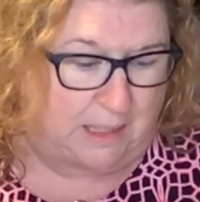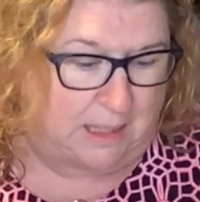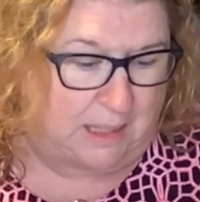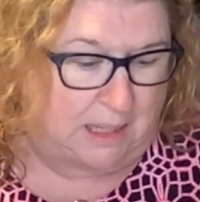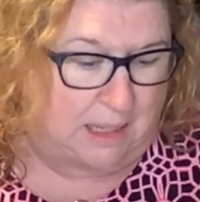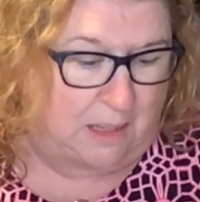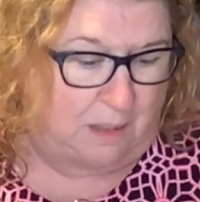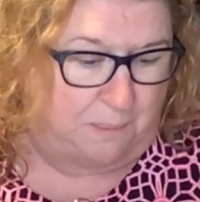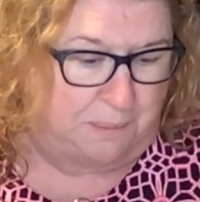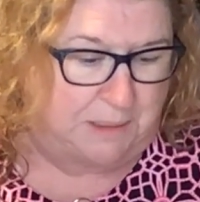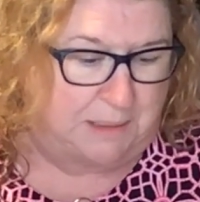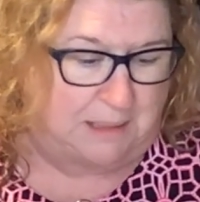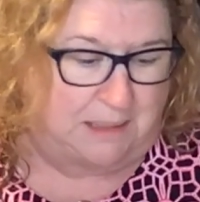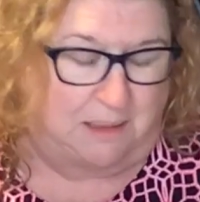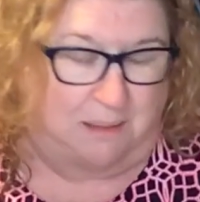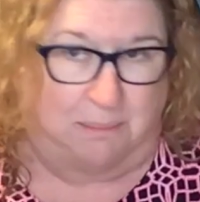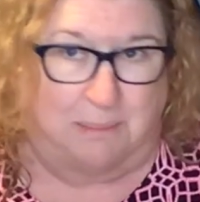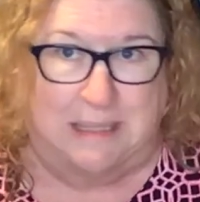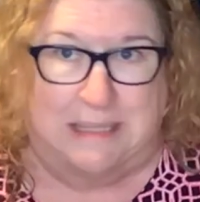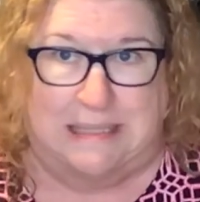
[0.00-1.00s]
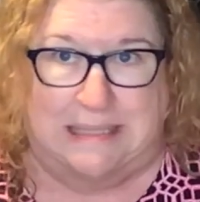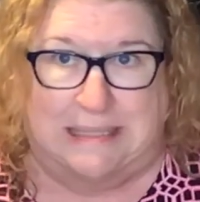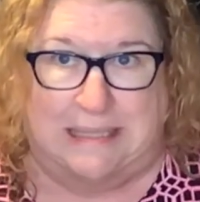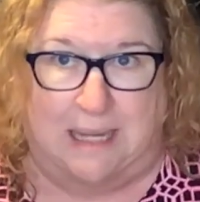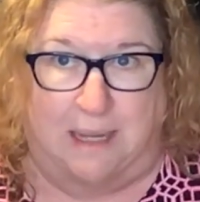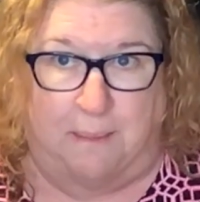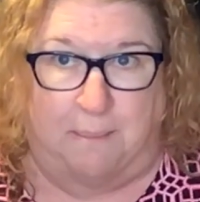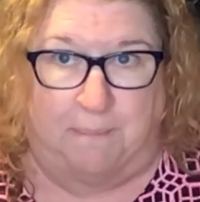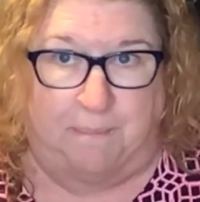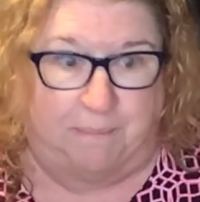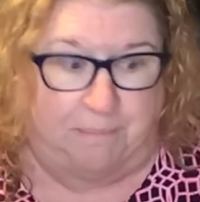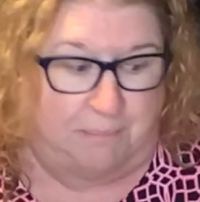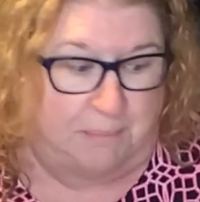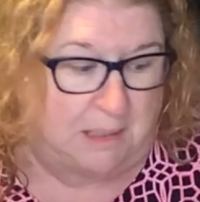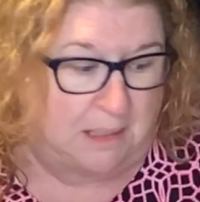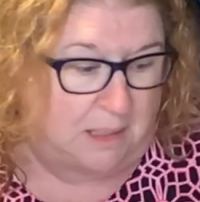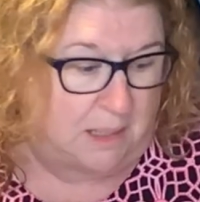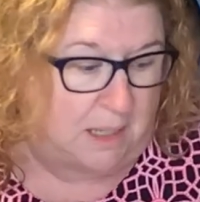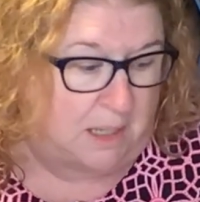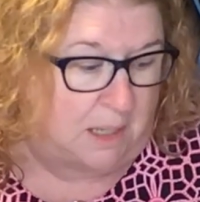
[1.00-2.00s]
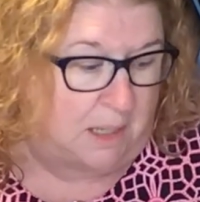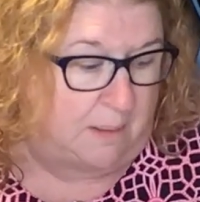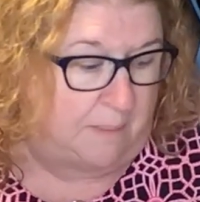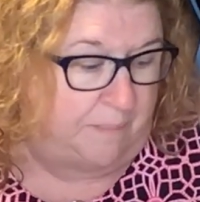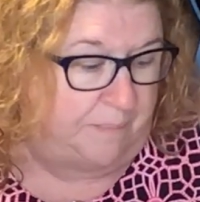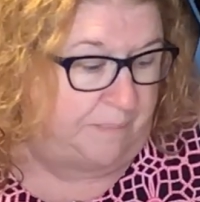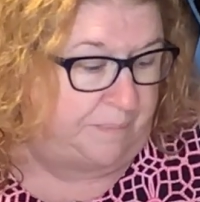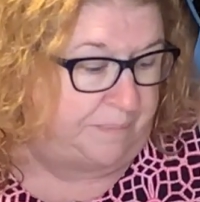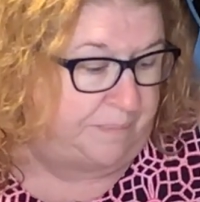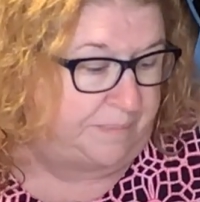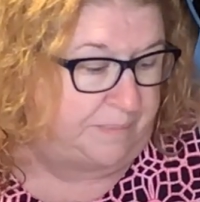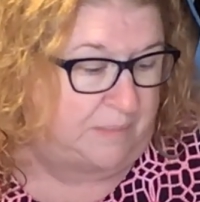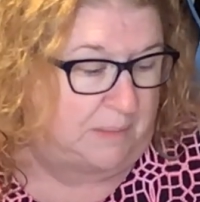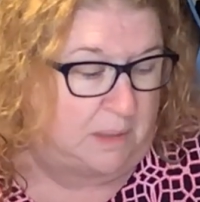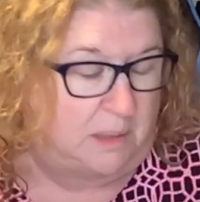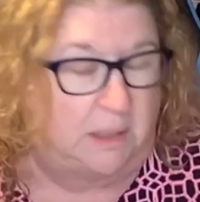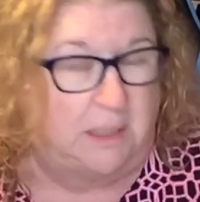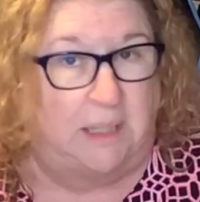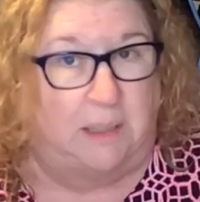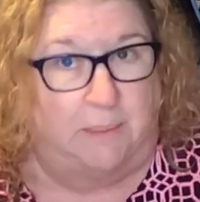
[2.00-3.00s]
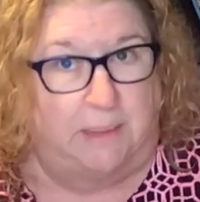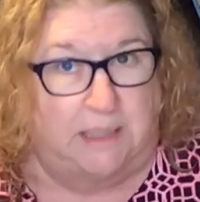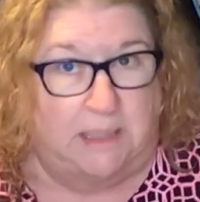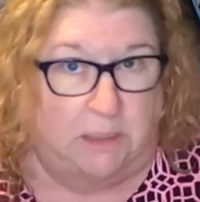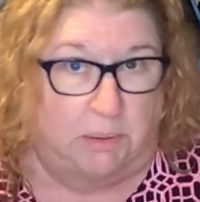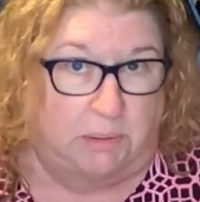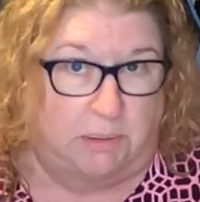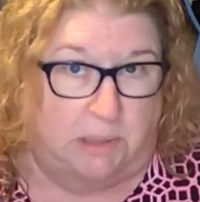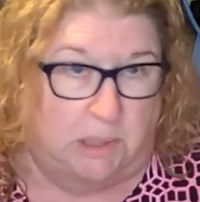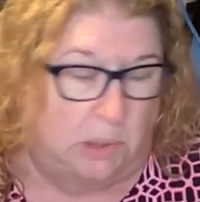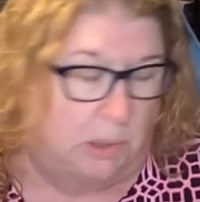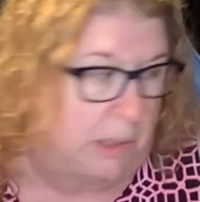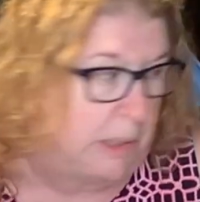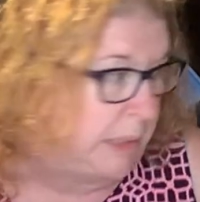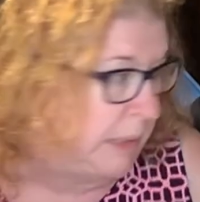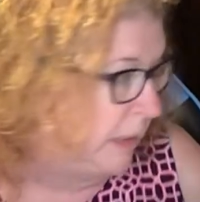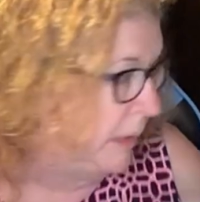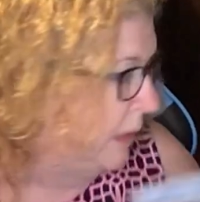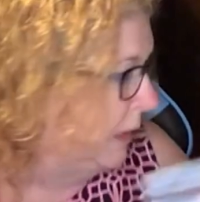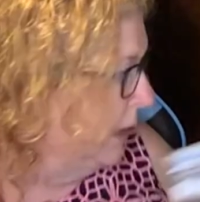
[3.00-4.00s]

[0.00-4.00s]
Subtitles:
I hope you didn't miss them. Anyway, they're recorded.